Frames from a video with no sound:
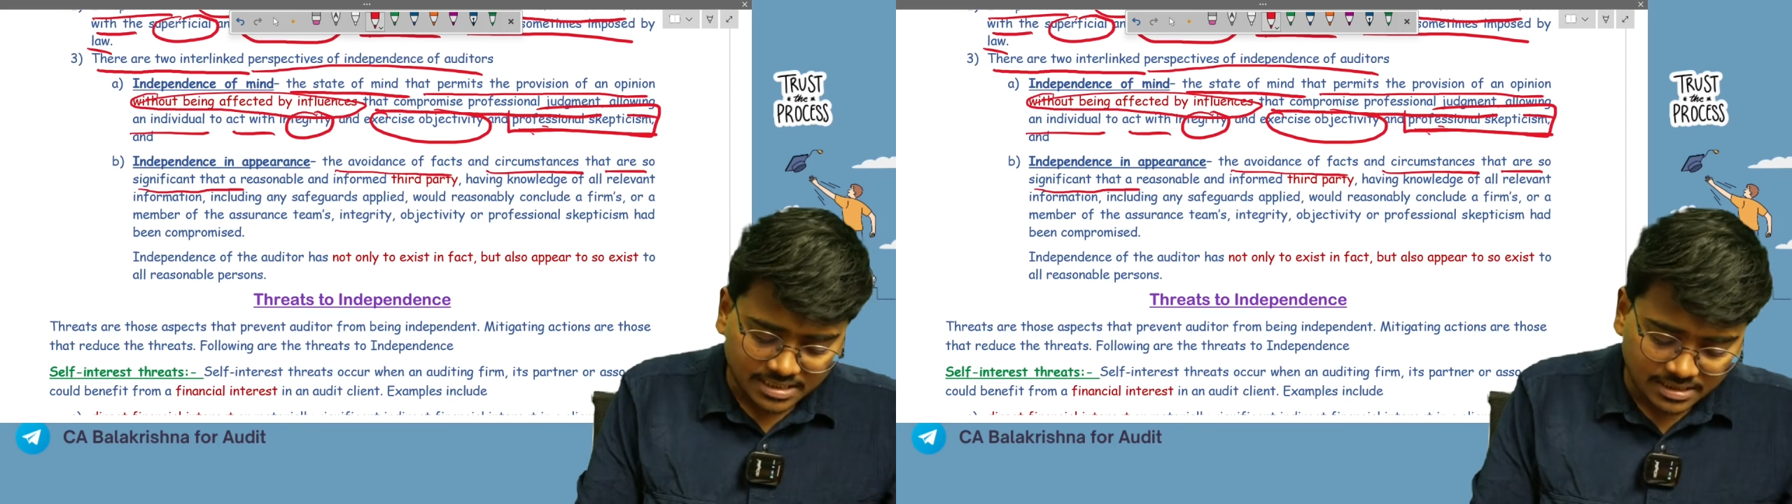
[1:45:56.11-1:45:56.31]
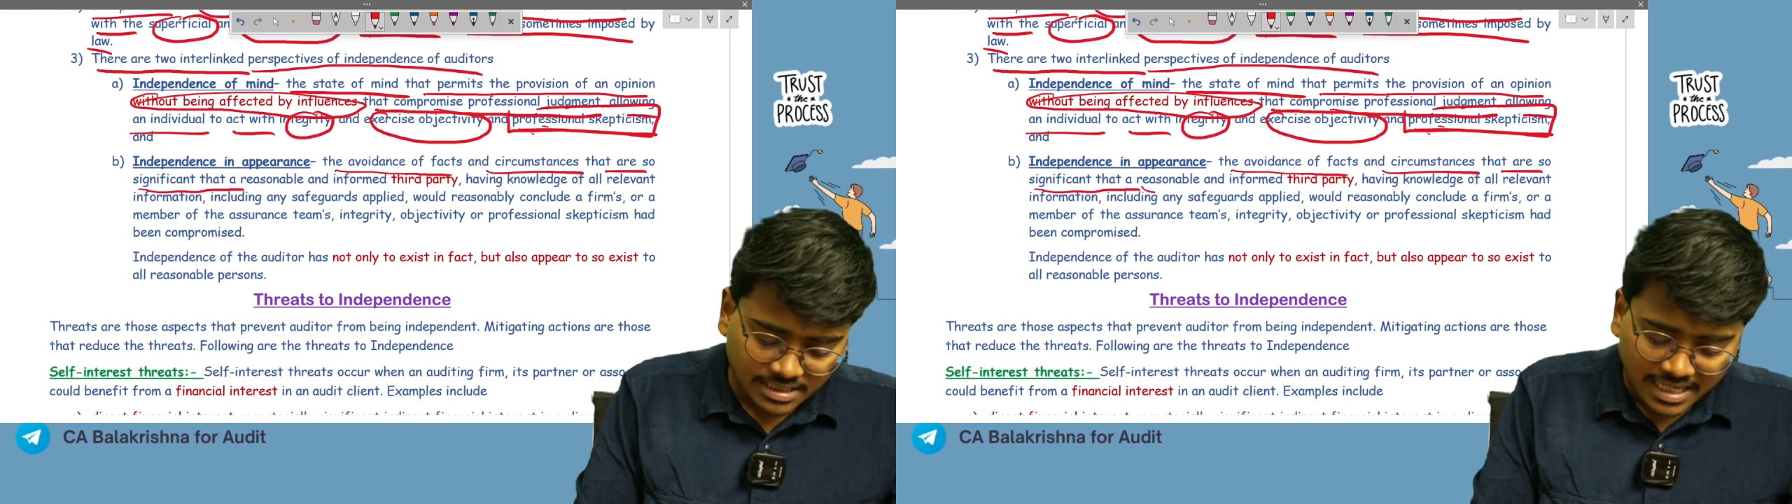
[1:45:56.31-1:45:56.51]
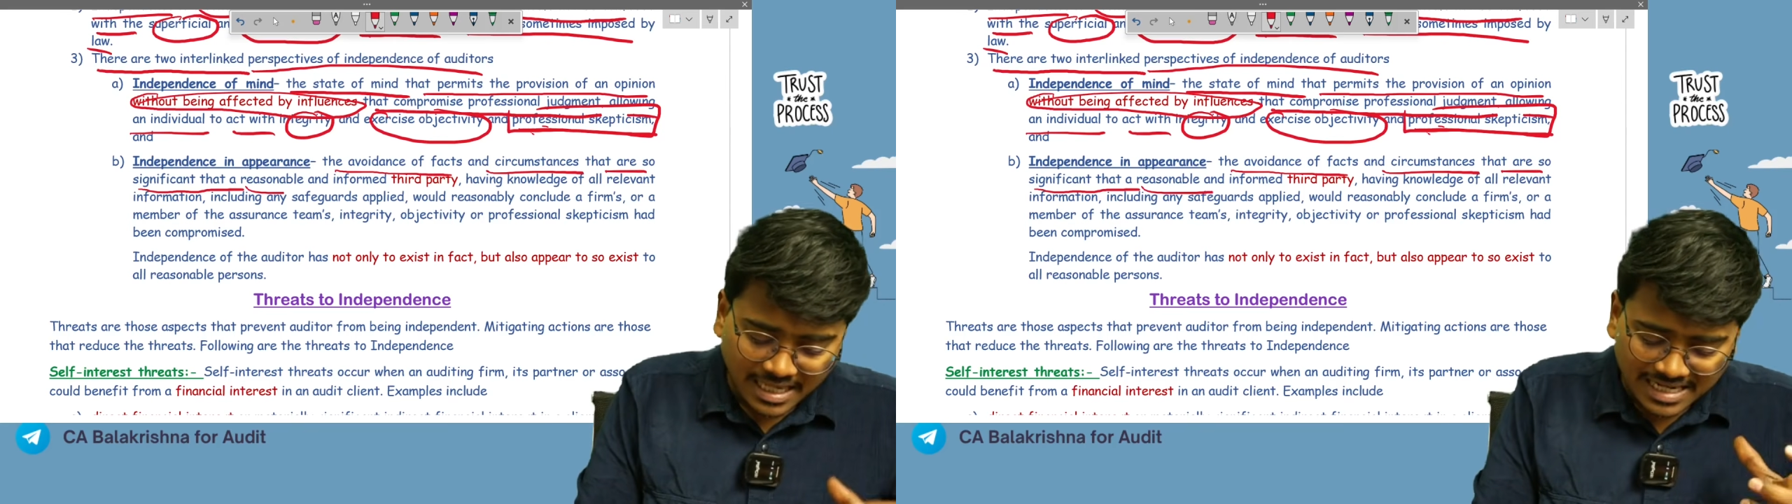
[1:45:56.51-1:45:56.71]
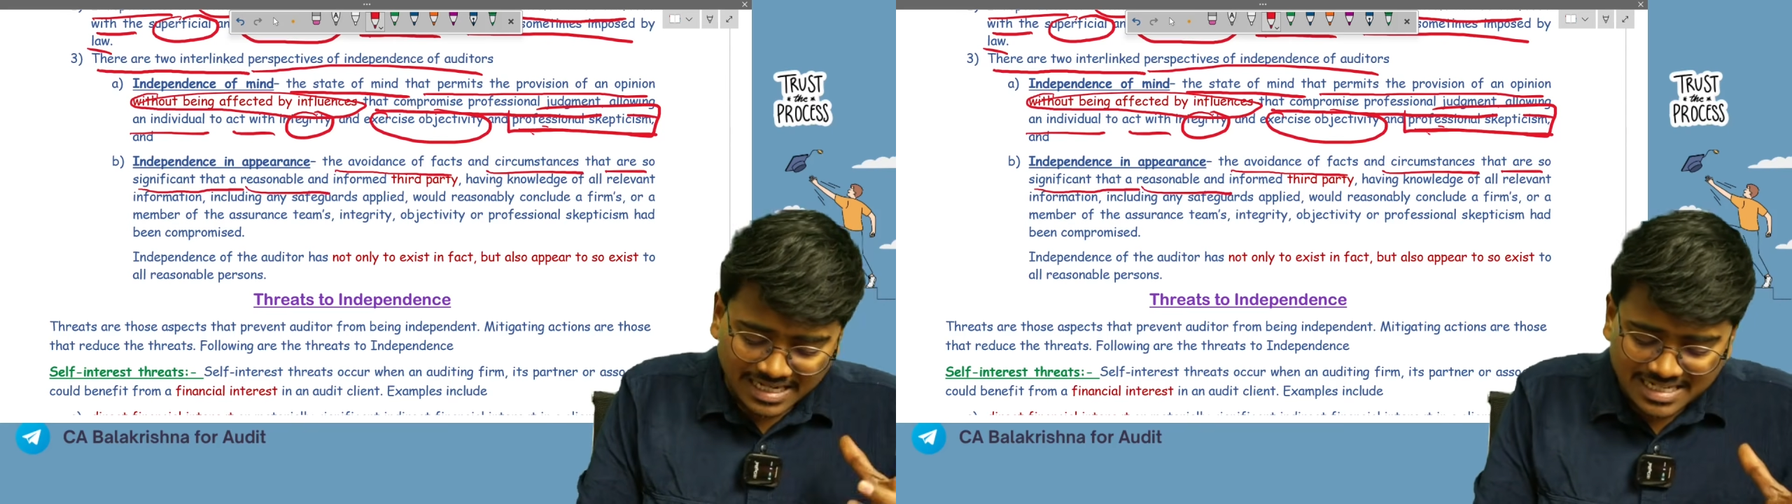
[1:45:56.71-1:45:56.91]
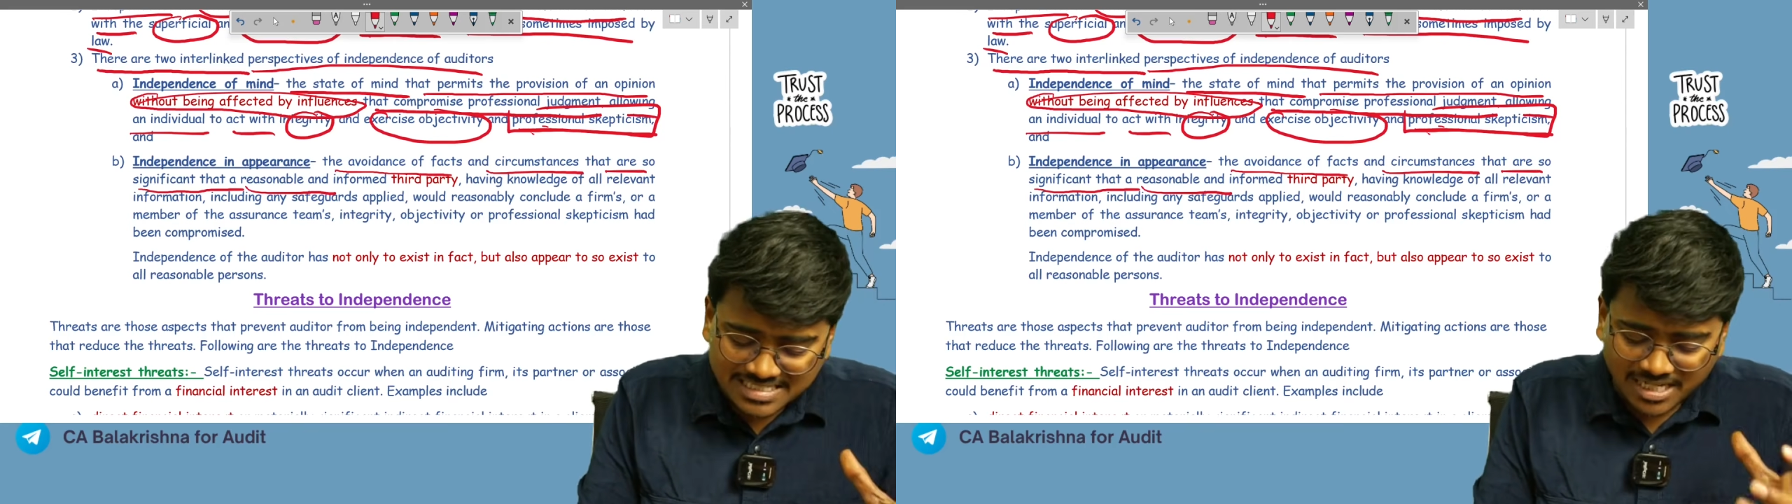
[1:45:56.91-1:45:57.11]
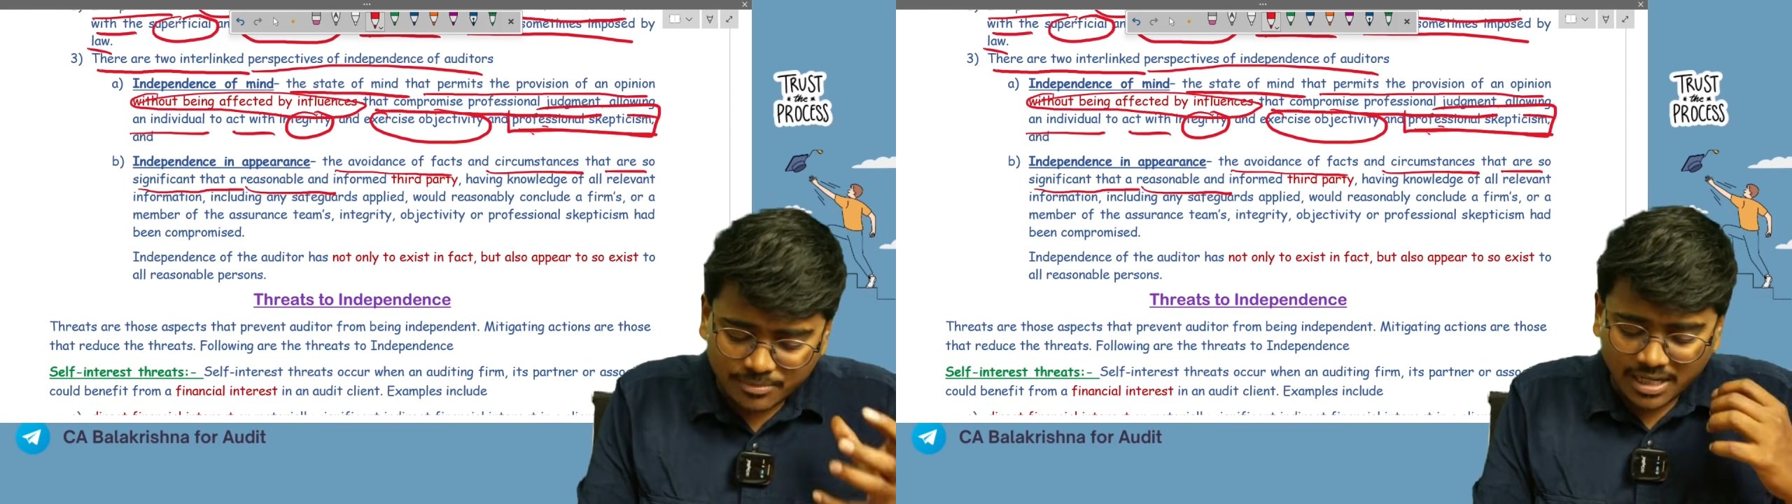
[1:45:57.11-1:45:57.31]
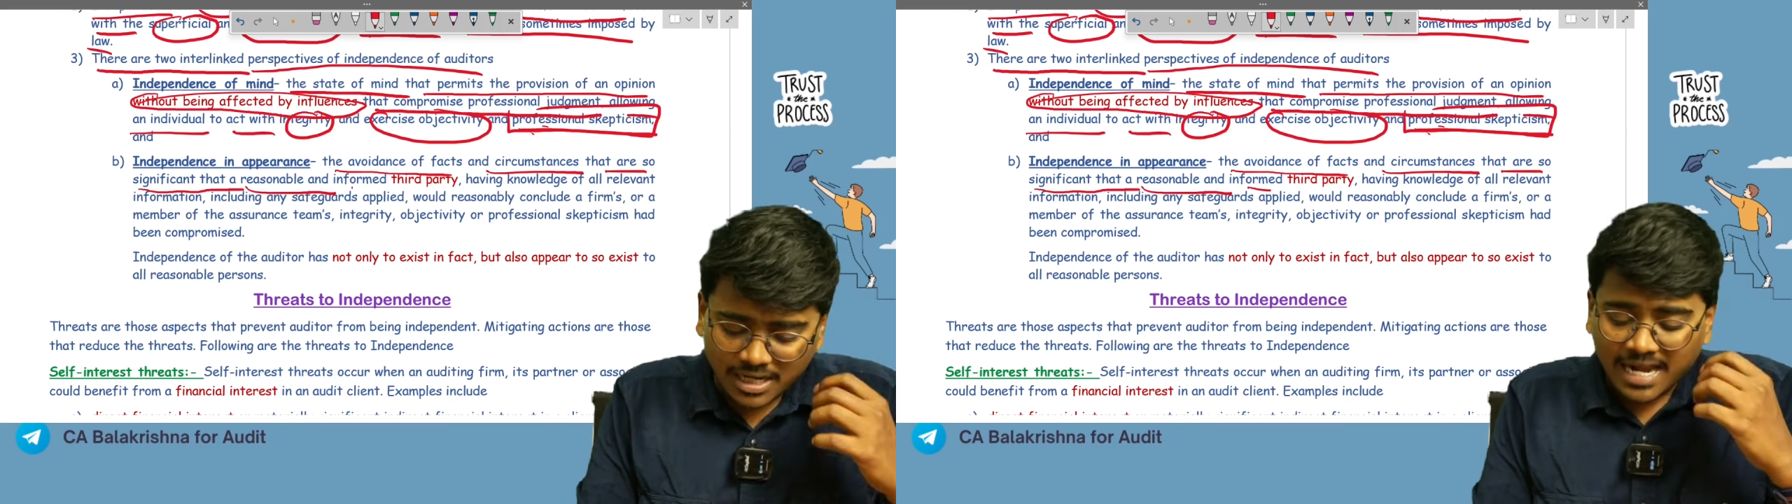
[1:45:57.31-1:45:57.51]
a reasonable